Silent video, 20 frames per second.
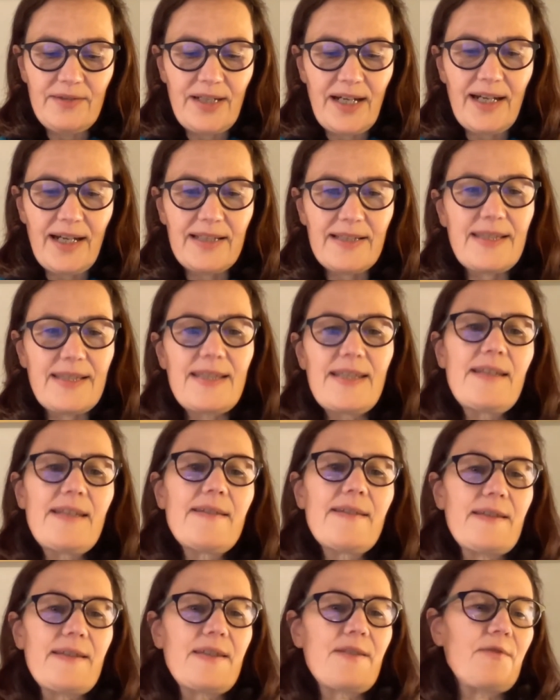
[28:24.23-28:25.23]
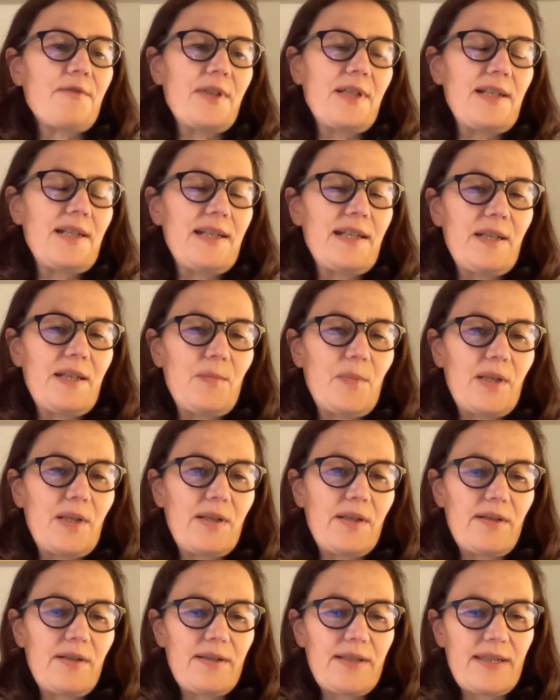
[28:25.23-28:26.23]
can't see this really,
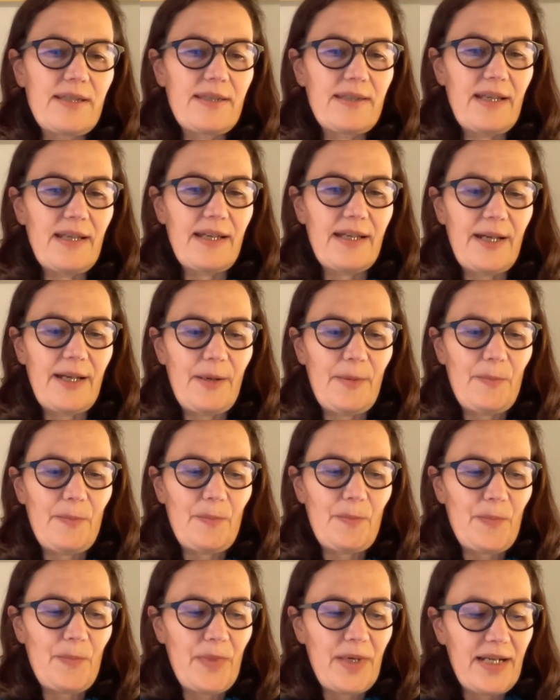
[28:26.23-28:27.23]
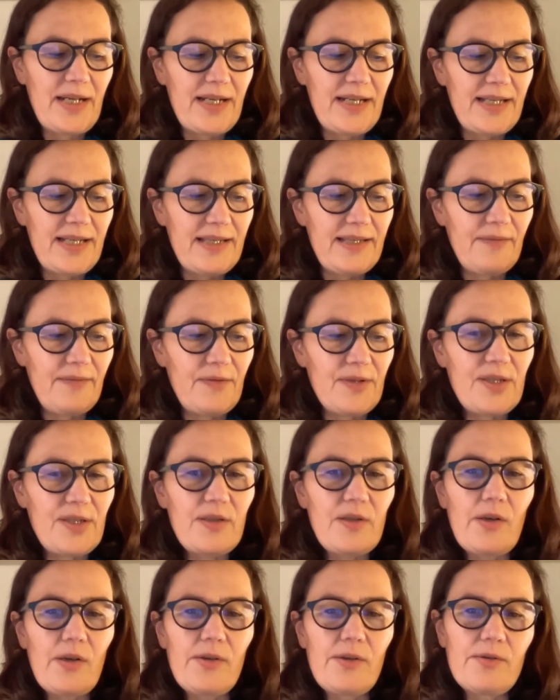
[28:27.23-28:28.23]
because there was
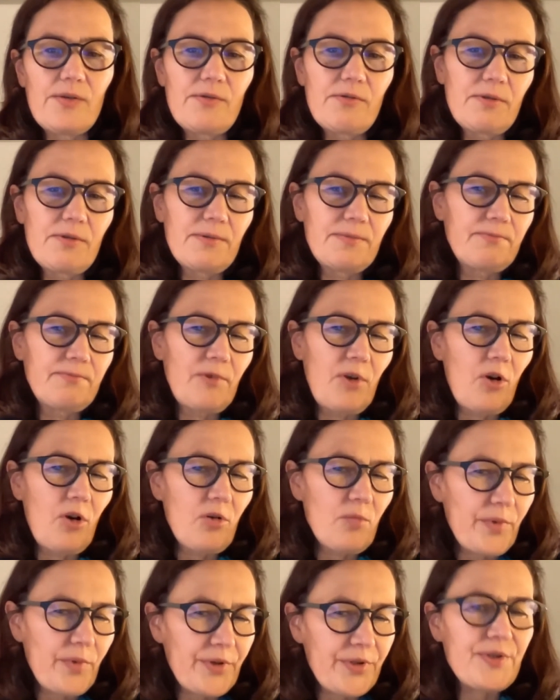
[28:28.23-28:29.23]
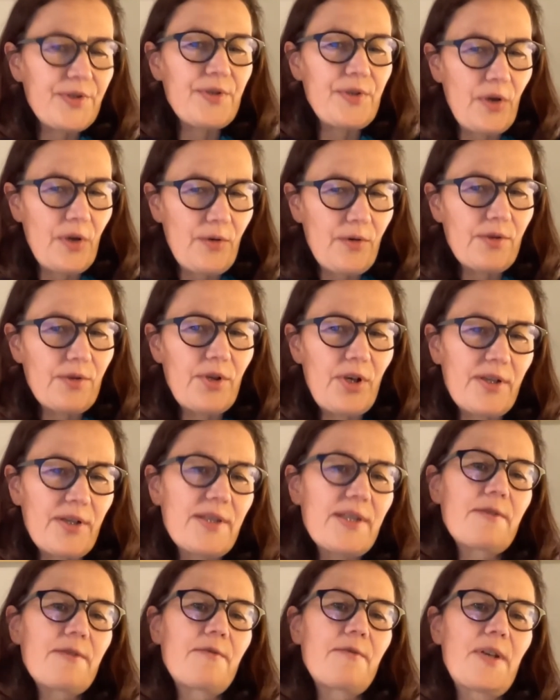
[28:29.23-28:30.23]
almost no
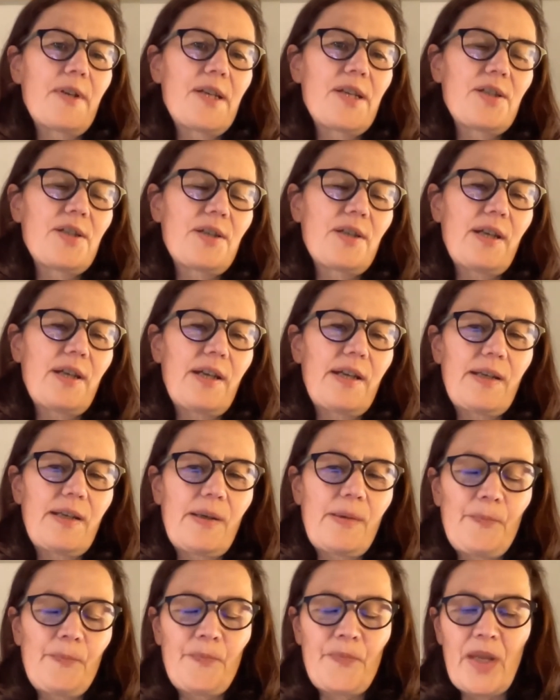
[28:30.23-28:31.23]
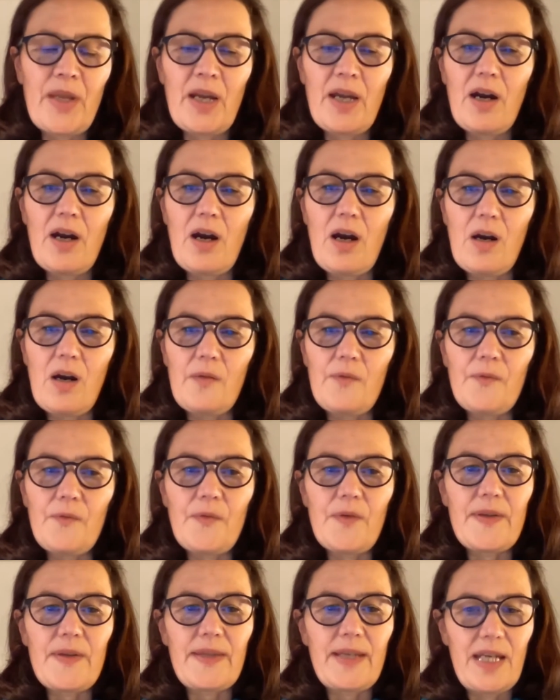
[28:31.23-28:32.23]
consideration
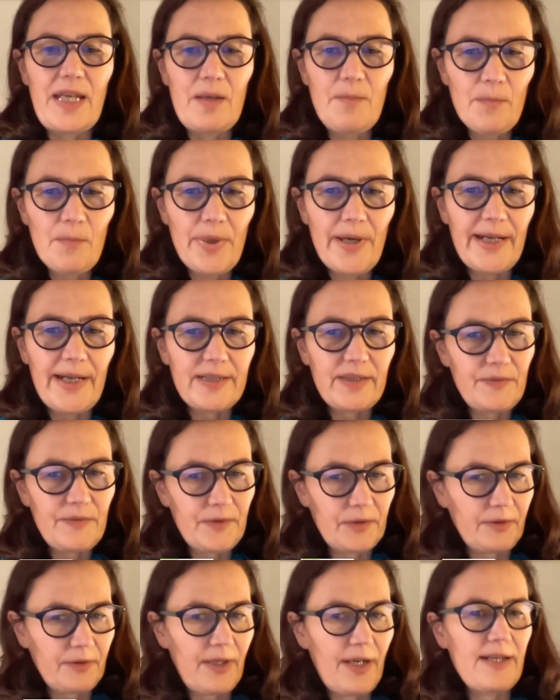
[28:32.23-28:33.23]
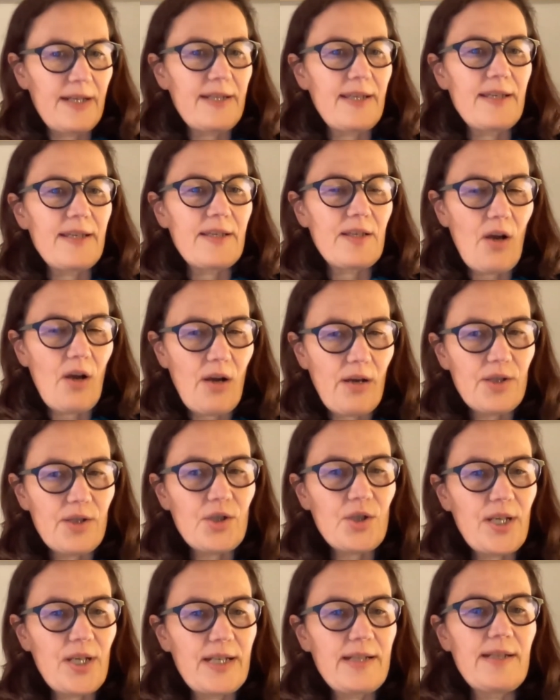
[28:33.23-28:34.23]
of the impact of the crisis
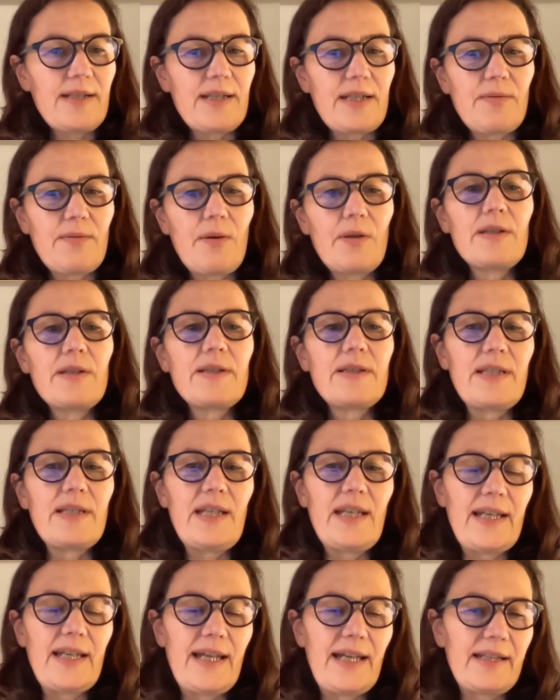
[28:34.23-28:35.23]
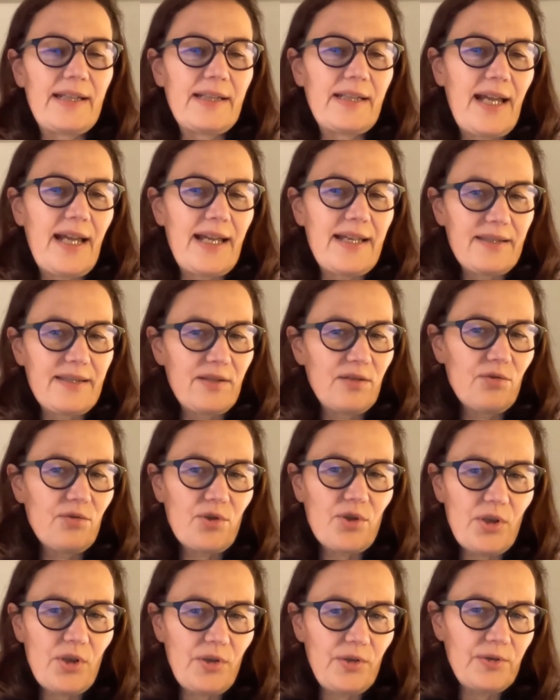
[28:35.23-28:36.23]
on gender equality. And as you
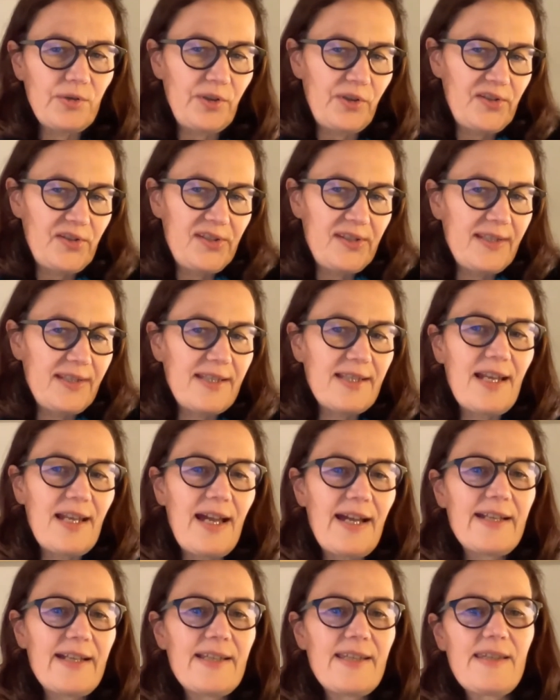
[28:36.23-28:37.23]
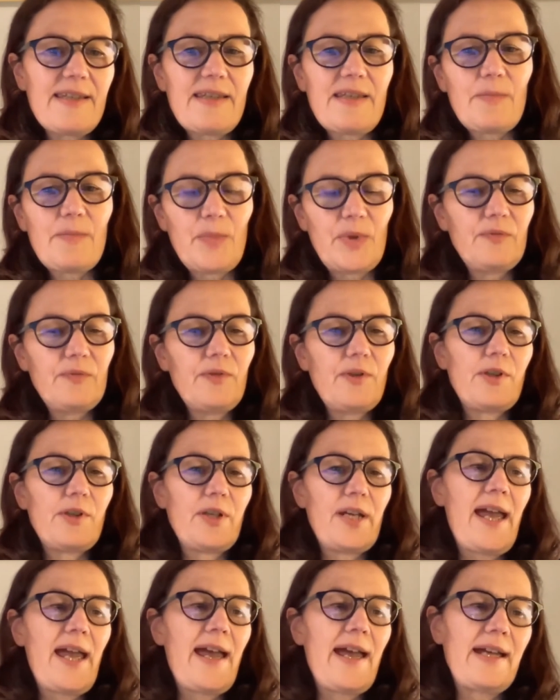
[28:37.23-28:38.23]
showed us the slides
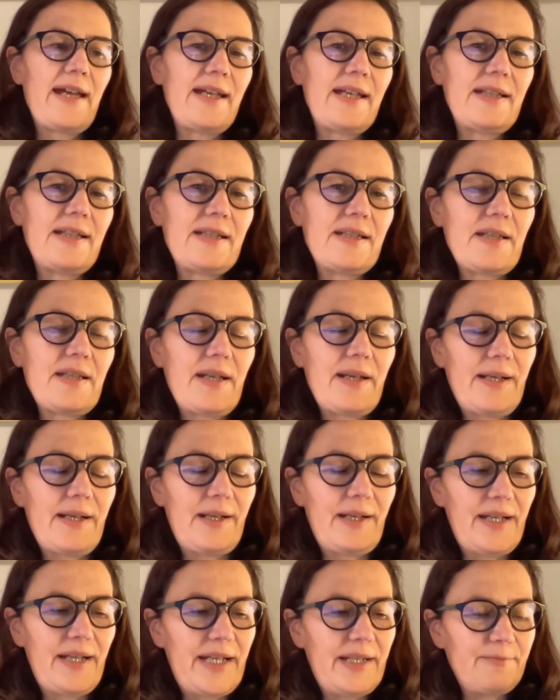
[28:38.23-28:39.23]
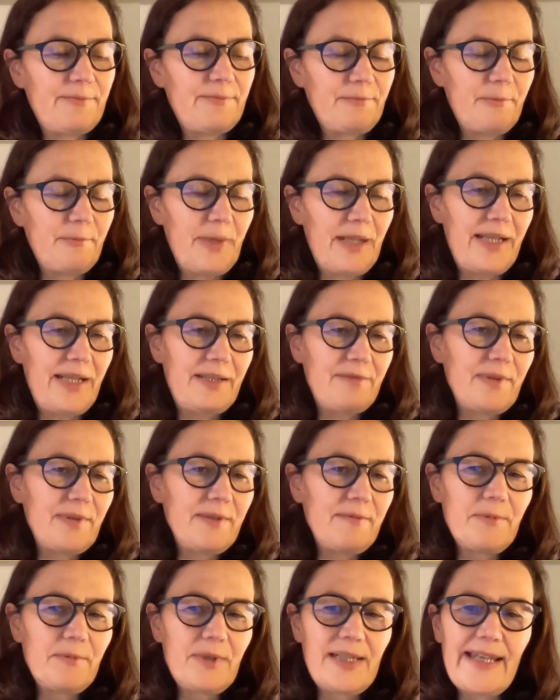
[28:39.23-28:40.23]
beforehand, well, and
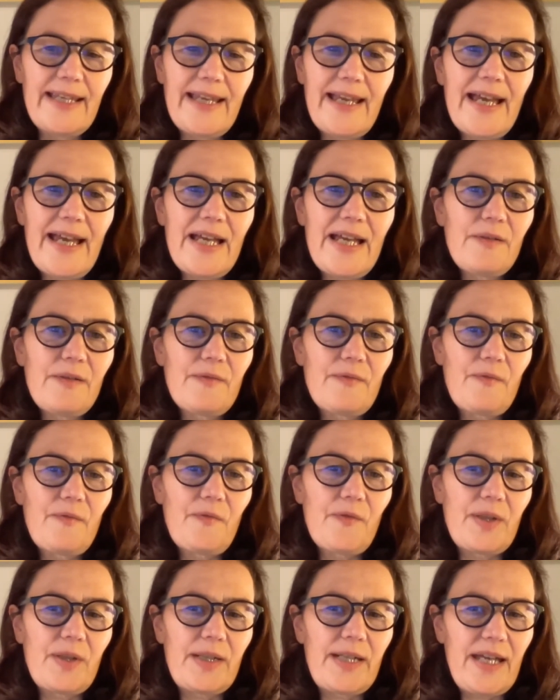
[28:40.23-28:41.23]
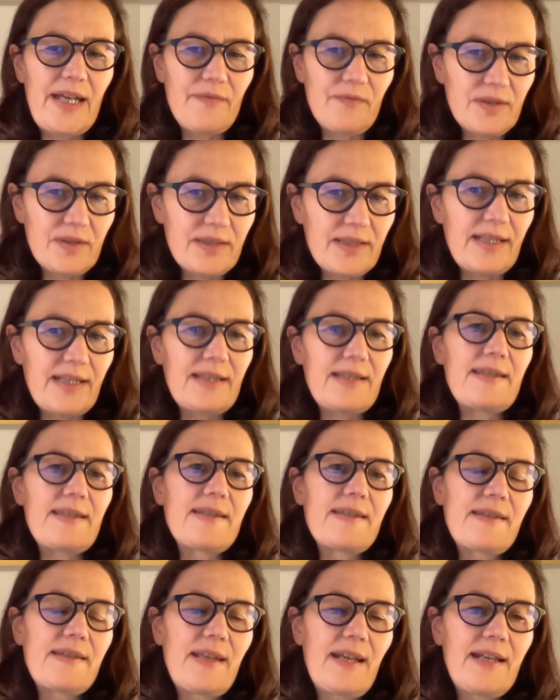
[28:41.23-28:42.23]
we really have
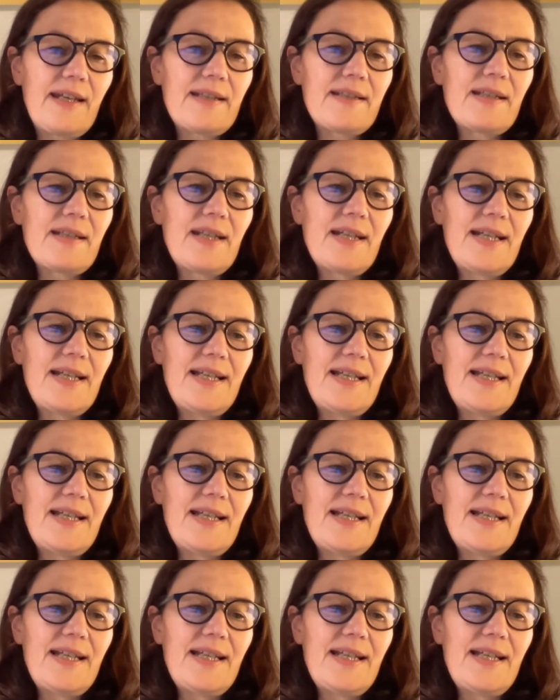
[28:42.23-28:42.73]
evidence that